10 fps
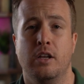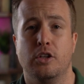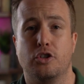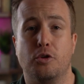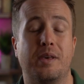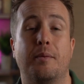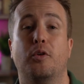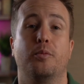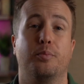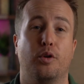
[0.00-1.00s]
to be able
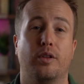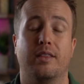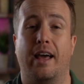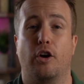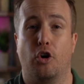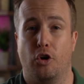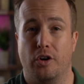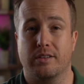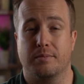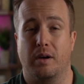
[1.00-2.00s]
to put that
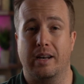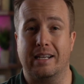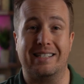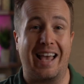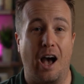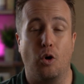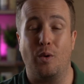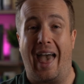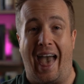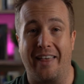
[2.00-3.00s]
earnest money down
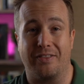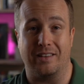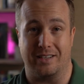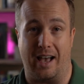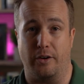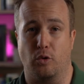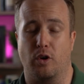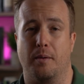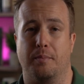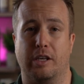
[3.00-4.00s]
at the title
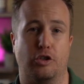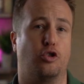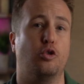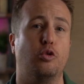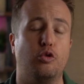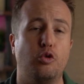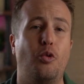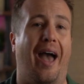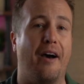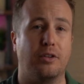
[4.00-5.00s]
company. So you do
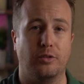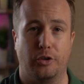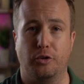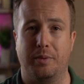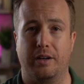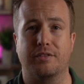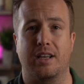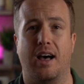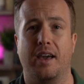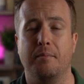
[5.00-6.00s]
have a little bit of
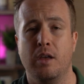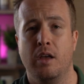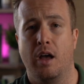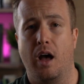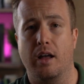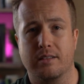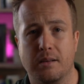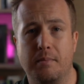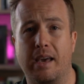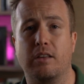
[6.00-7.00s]
time to
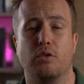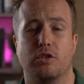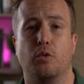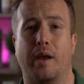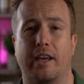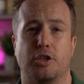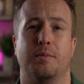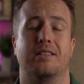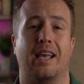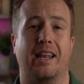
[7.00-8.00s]
make those
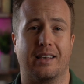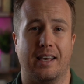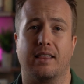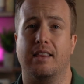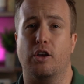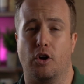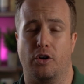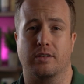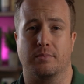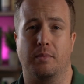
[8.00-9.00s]
arrangements and get the
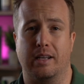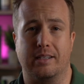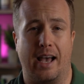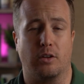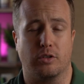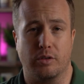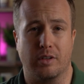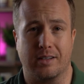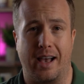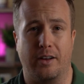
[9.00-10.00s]
earnest money down to
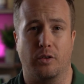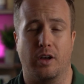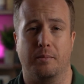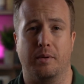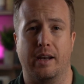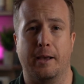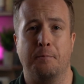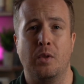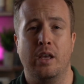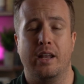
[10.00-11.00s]
the title company.
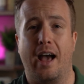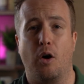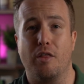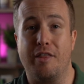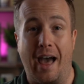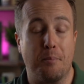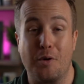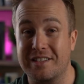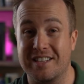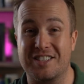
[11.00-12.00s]
Now, that
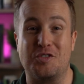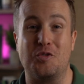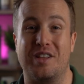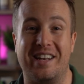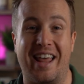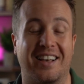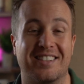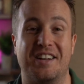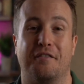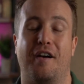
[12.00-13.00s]
brings us to the
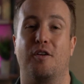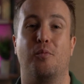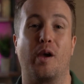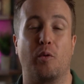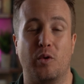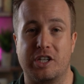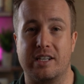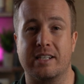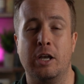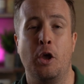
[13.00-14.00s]
next and final point, which
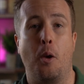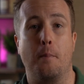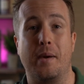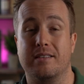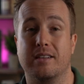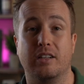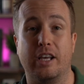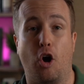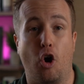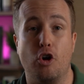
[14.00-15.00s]
is
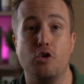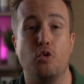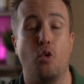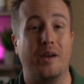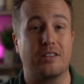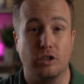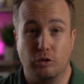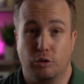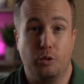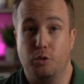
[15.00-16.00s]
basically, are you going to
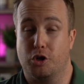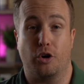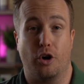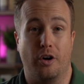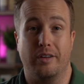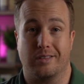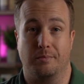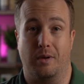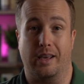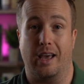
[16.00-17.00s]
lose your earnest
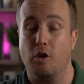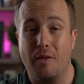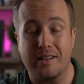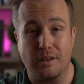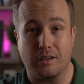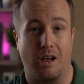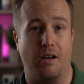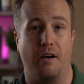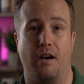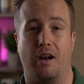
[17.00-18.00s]
money? I know that's
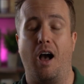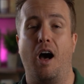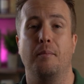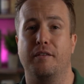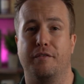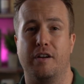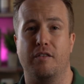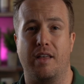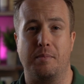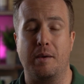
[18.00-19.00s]
a common fear
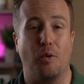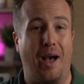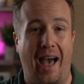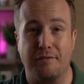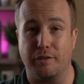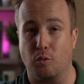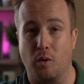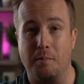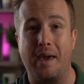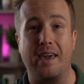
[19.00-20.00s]
that people have. If
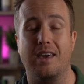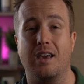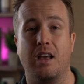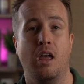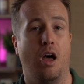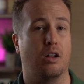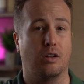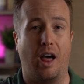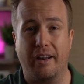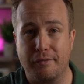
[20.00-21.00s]
we're making a
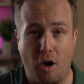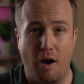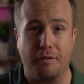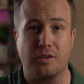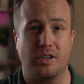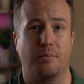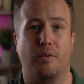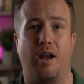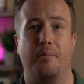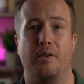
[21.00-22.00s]
lot of offers on
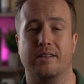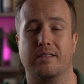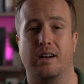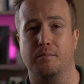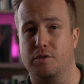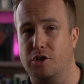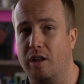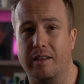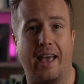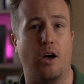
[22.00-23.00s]
properties and I'm
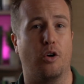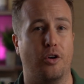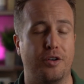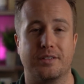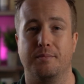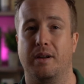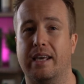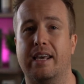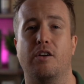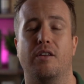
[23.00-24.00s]
shelling out earnest money
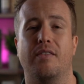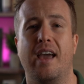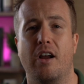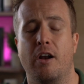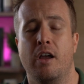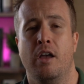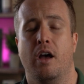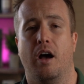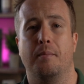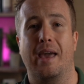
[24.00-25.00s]
here and there,
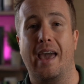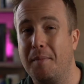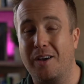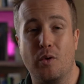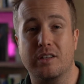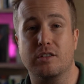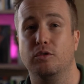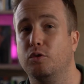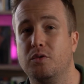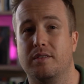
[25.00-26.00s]
am I going to
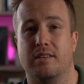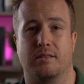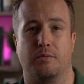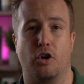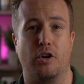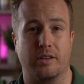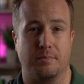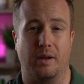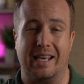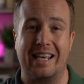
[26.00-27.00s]
lose this earnest
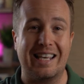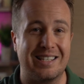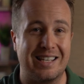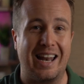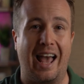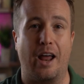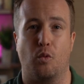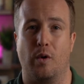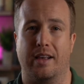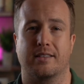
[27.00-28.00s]
money? Is it at
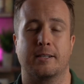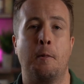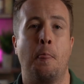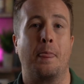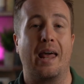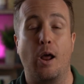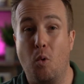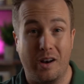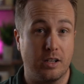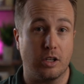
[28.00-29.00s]
risk? And I
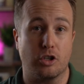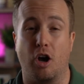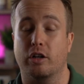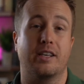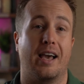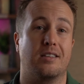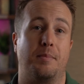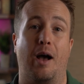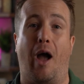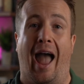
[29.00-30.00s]
want to talk to you guys
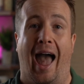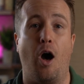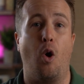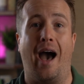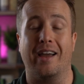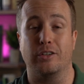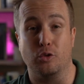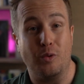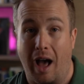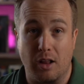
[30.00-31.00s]
about how I
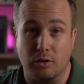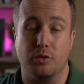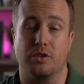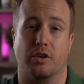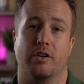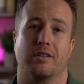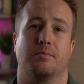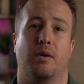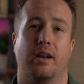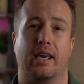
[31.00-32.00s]
do not lose earnest
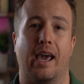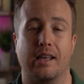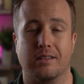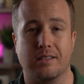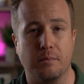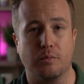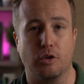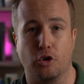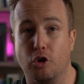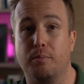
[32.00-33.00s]
money and some
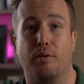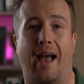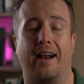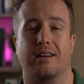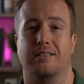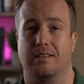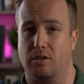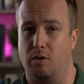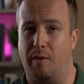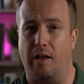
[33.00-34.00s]
good practices
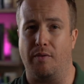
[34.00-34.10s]
around